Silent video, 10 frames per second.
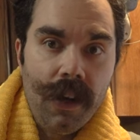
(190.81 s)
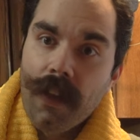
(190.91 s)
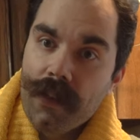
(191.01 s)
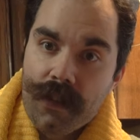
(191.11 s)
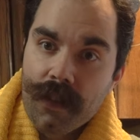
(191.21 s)

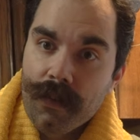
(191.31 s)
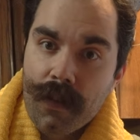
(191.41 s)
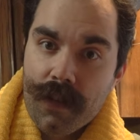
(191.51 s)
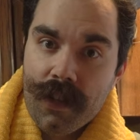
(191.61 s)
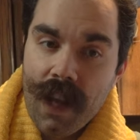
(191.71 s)
Now, this is the
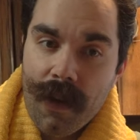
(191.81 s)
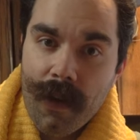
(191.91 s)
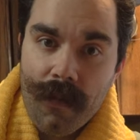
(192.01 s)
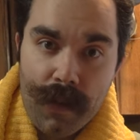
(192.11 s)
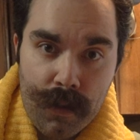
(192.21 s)
first time
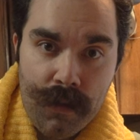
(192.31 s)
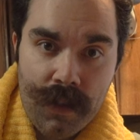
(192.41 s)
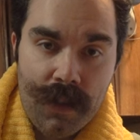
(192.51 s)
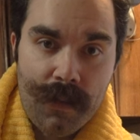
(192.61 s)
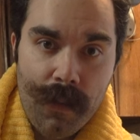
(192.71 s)
I've
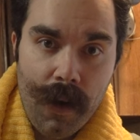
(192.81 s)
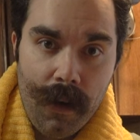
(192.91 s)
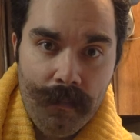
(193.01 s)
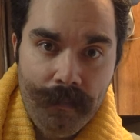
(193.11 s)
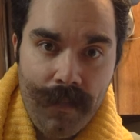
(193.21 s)
used this
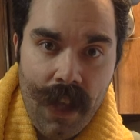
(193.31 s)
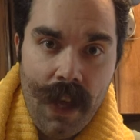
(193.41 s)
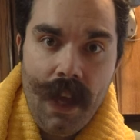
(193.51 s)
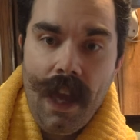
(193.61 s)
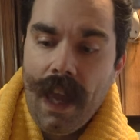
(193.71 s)
bar,
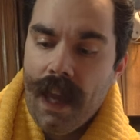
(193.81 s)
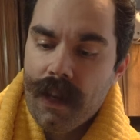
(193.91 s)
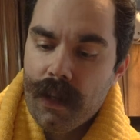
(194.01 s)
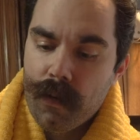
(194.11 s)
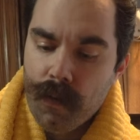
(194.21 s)

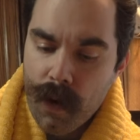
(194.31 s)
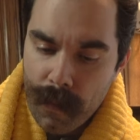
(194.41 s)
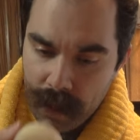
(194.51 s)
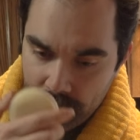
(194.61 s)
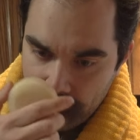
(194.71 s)
and the
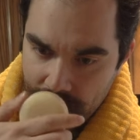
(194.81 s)
aroma